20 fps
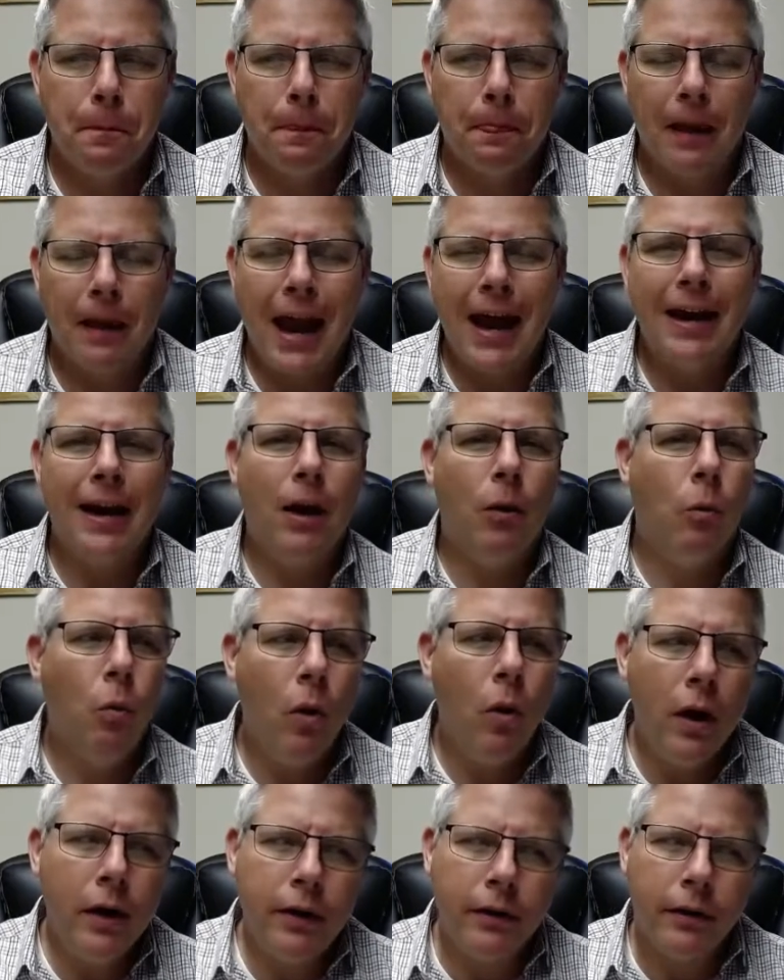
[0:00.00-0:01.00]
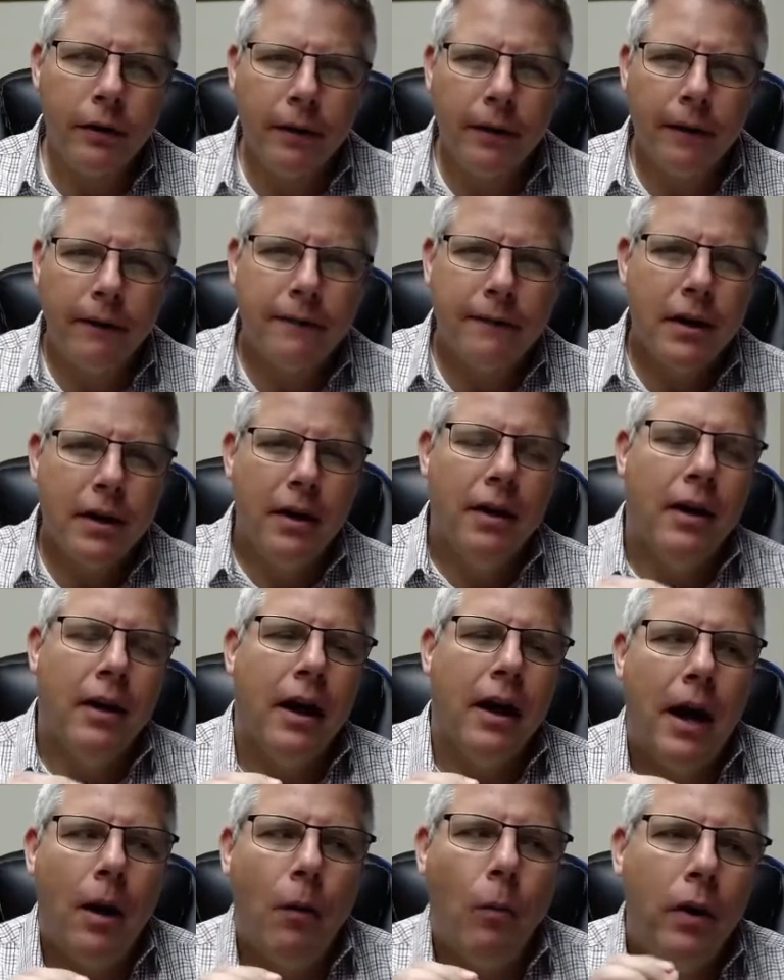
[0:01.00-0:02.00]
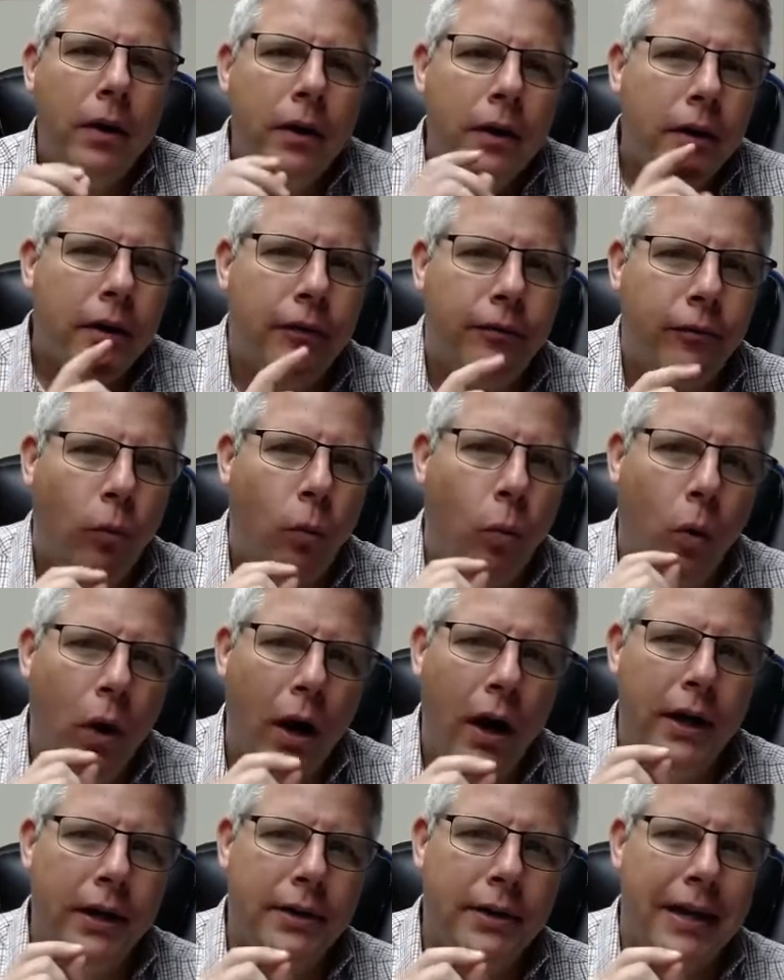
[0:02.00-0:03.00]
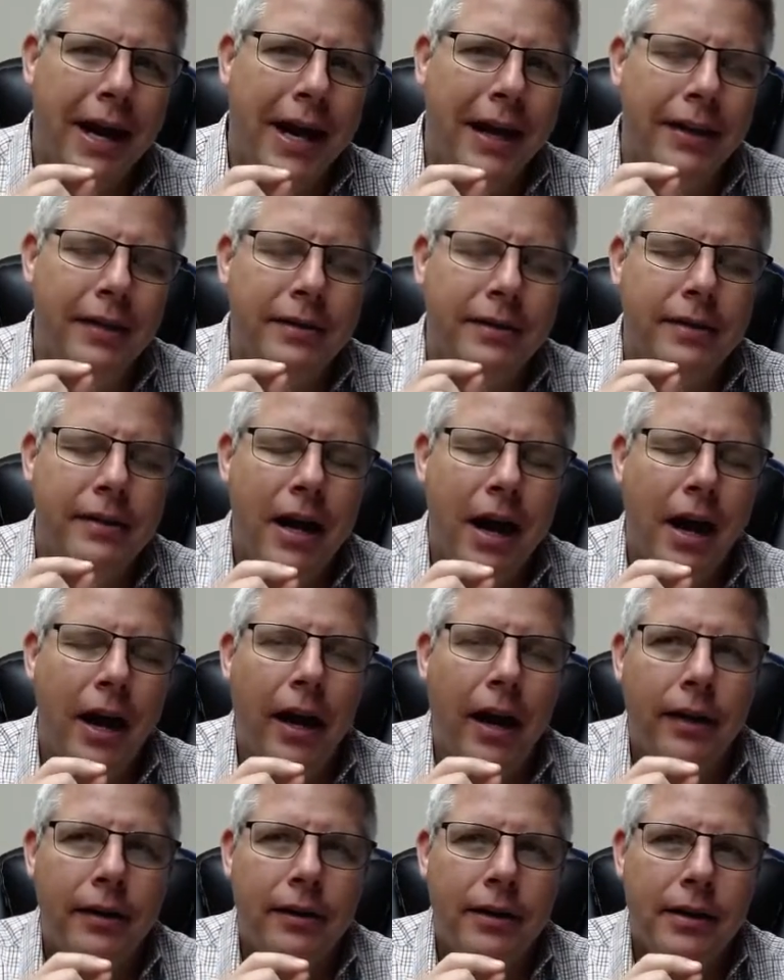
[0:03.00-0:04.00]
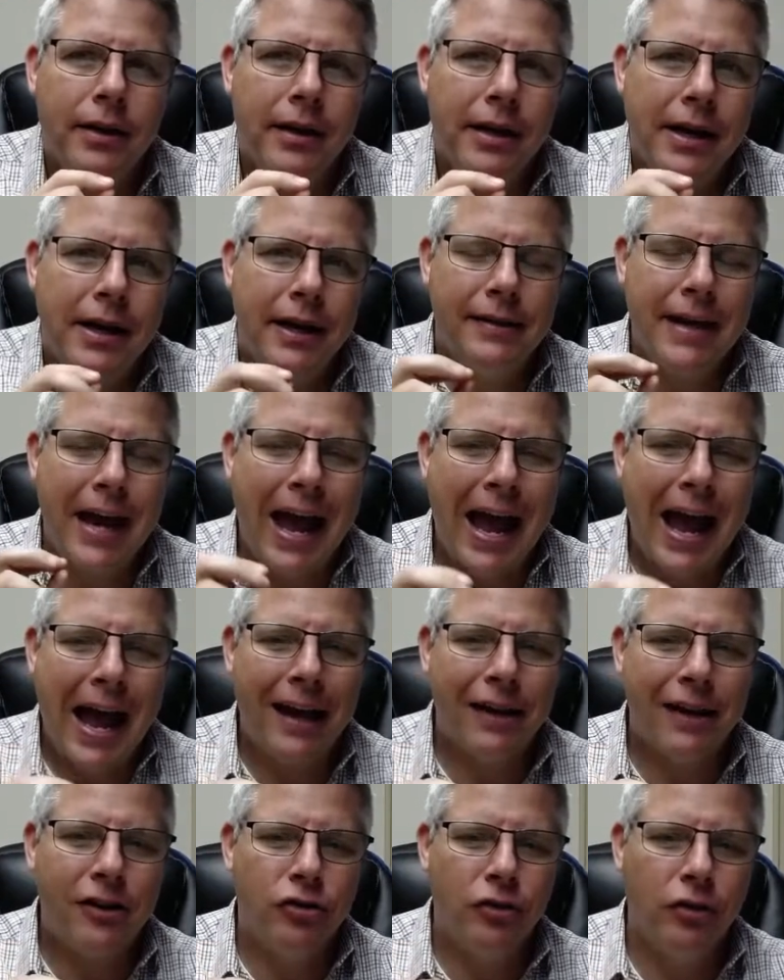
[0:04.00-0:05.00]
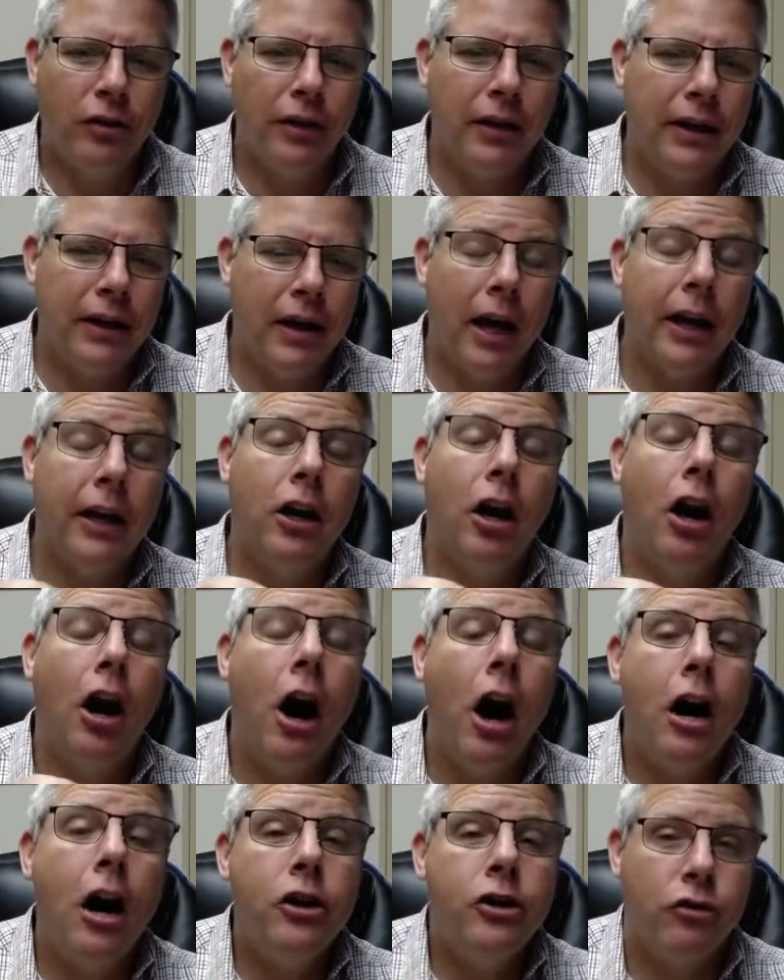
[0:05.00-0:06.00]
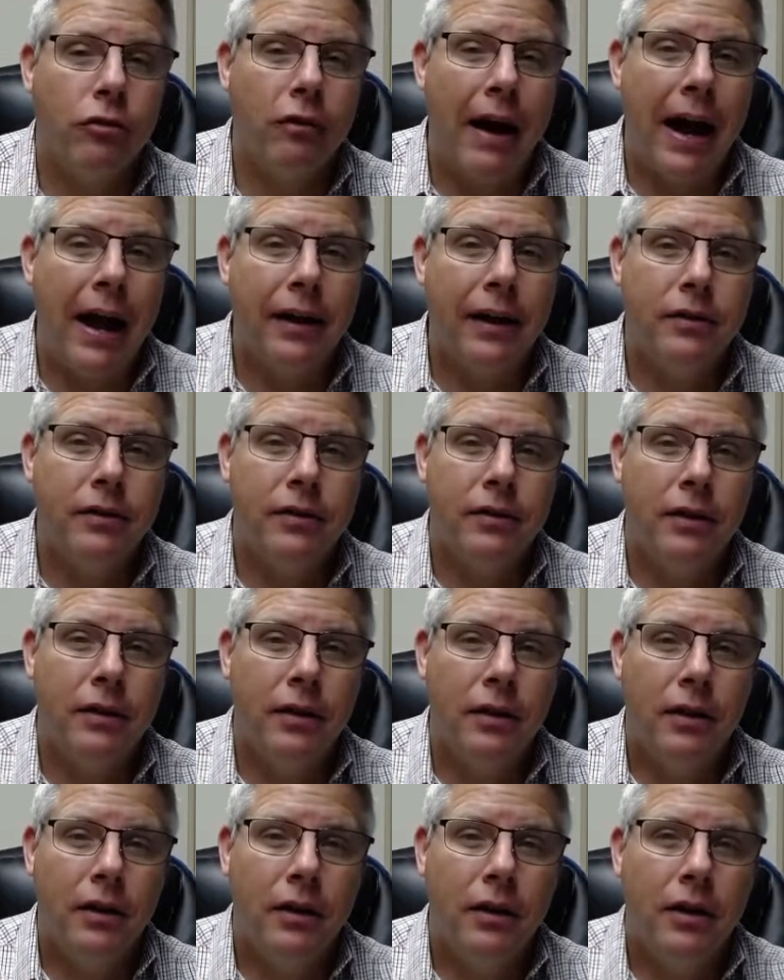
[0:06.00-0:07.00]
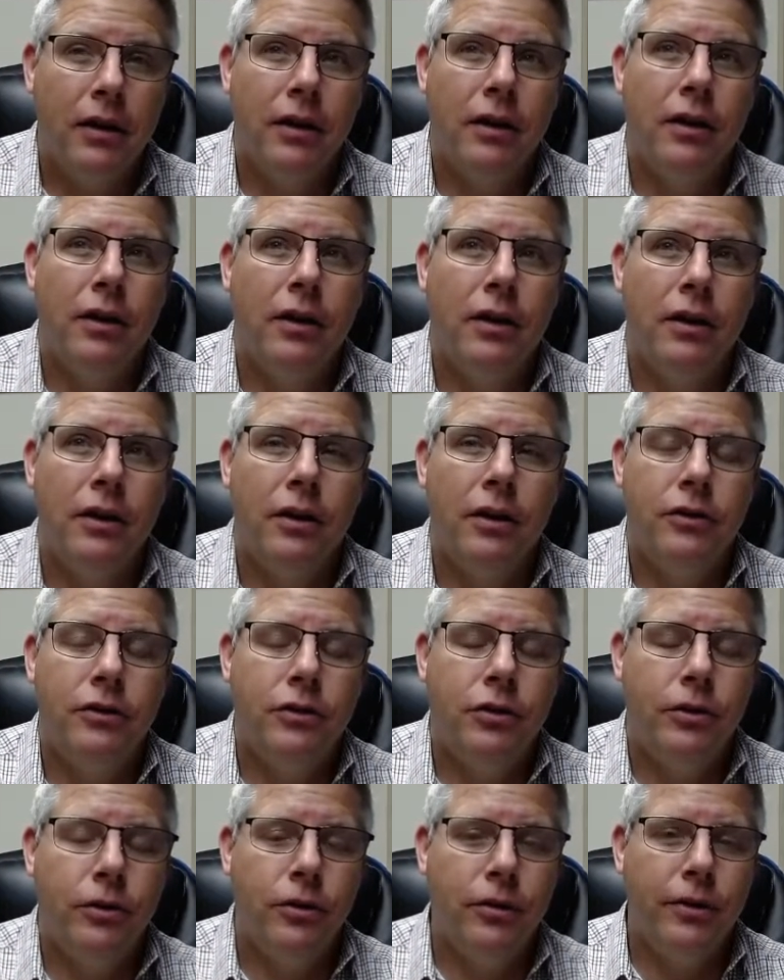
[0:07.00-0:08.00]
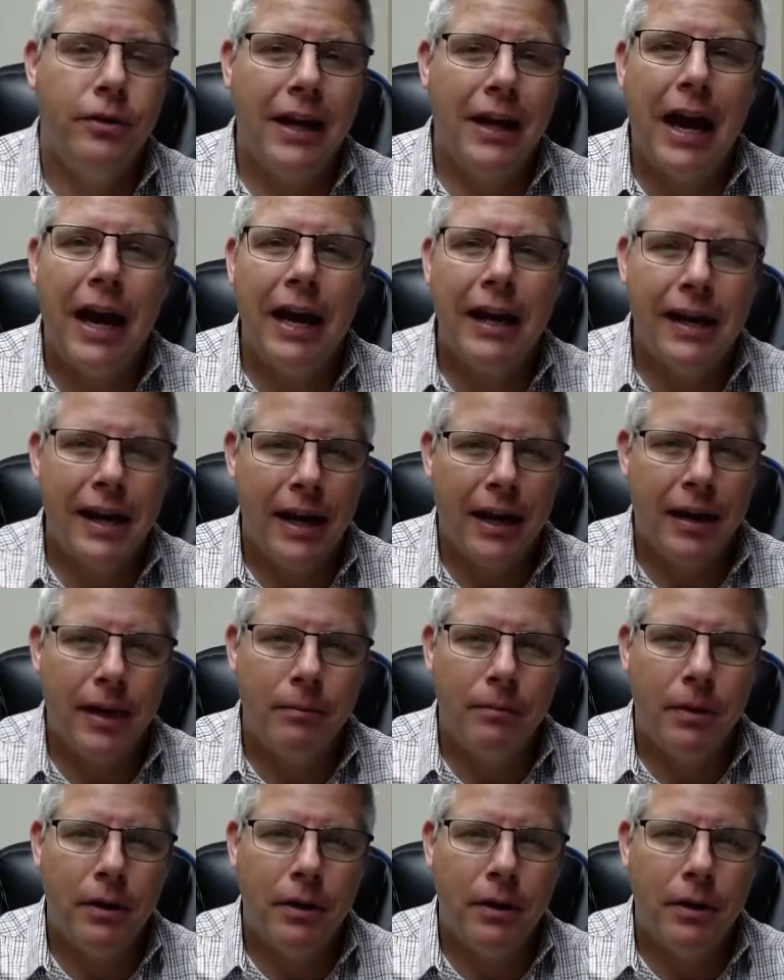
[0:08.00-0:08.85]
And I wonder if was and is not is actually a contrast to the I am.